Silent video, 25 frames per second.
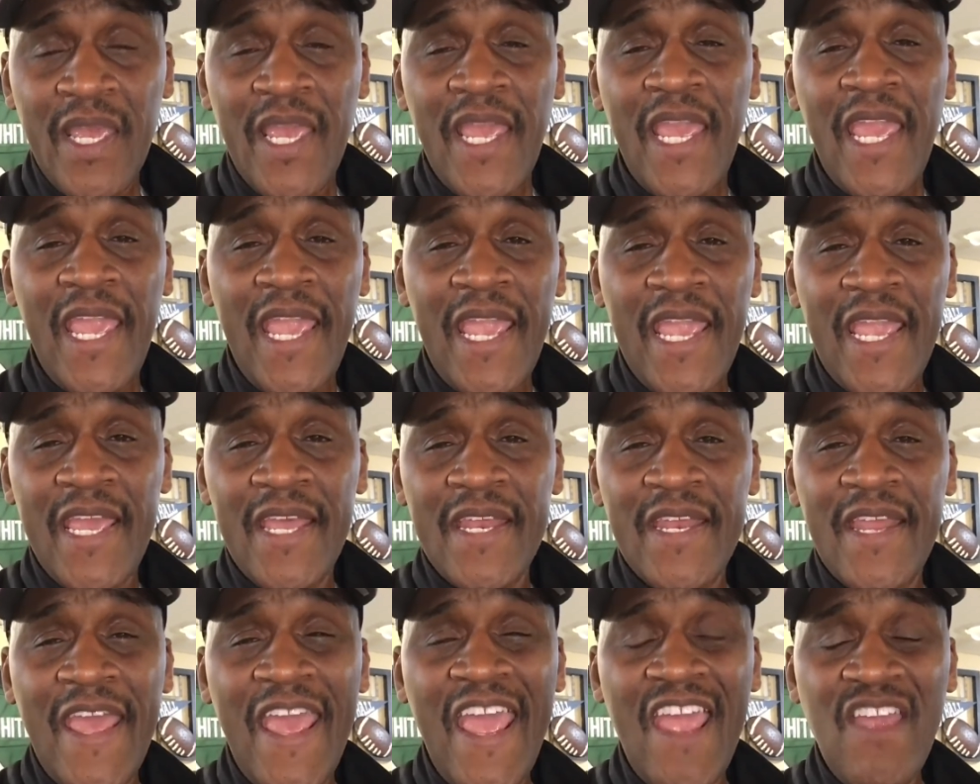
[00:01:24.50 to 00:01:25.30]

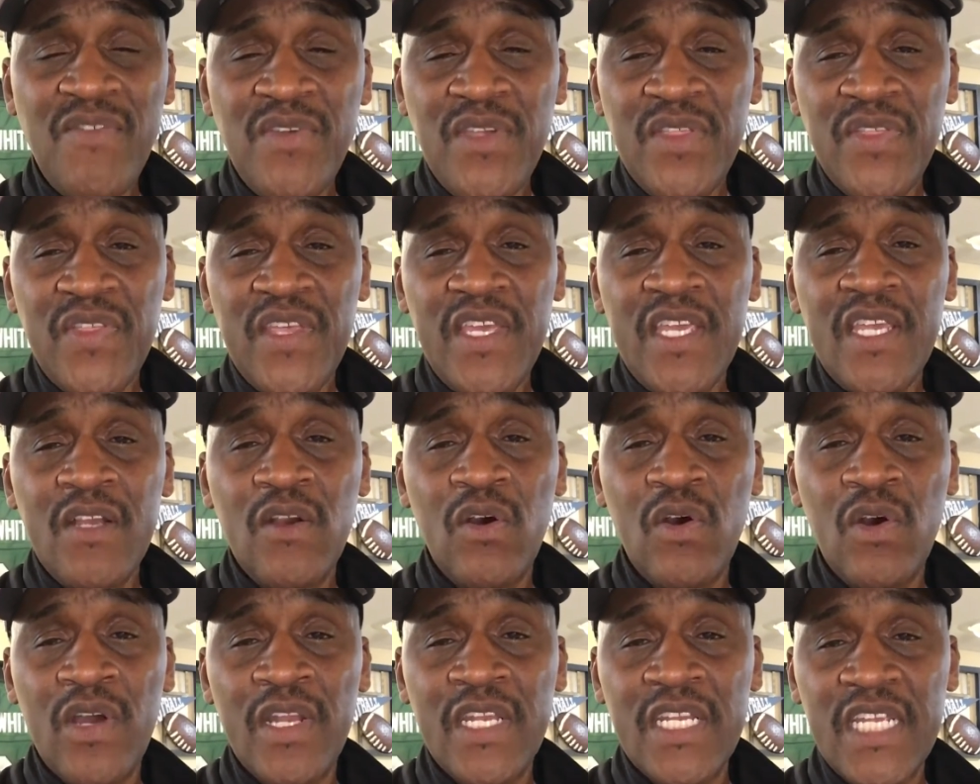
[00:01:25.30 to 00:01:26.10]
And everything
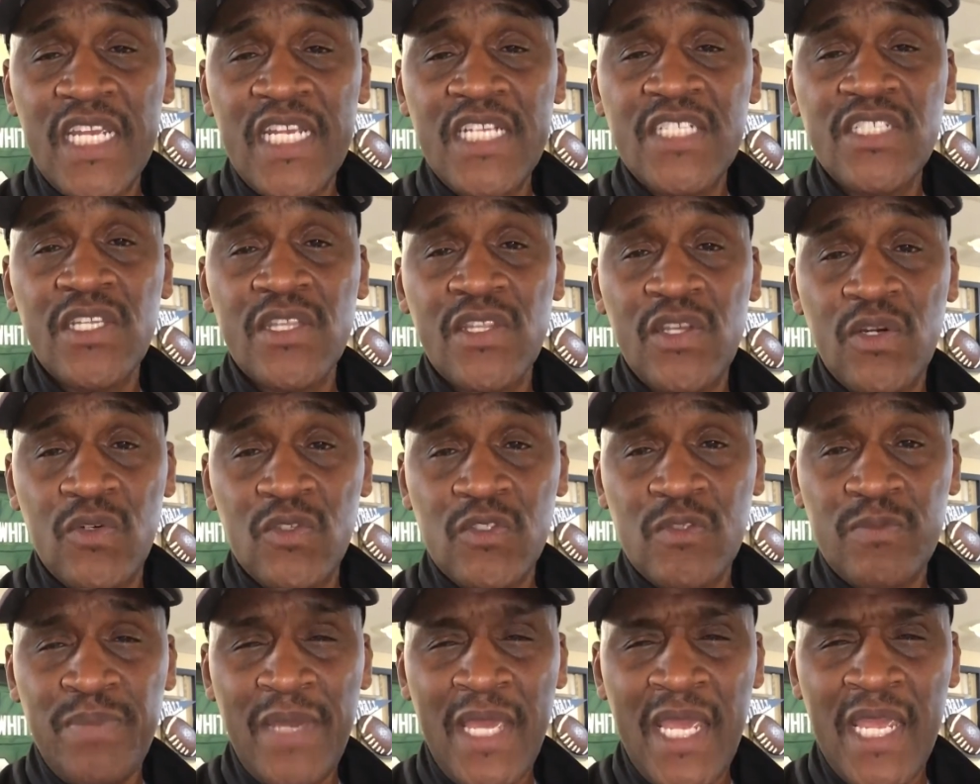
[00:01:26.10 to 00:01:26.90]
on each of
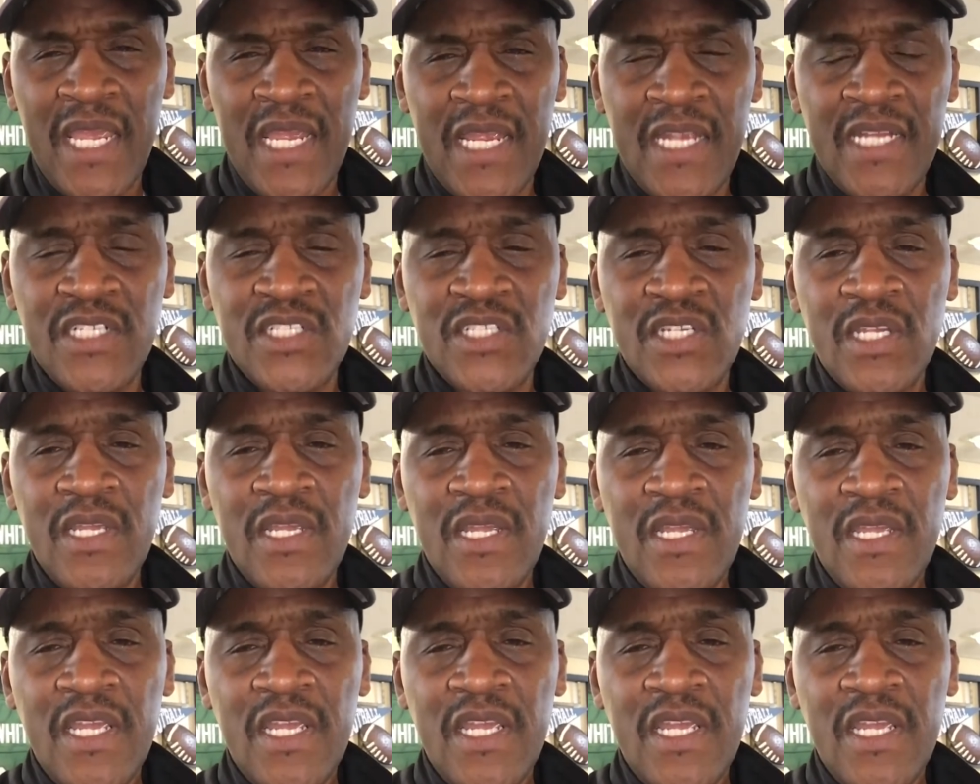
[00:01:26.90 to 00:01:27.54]
those pages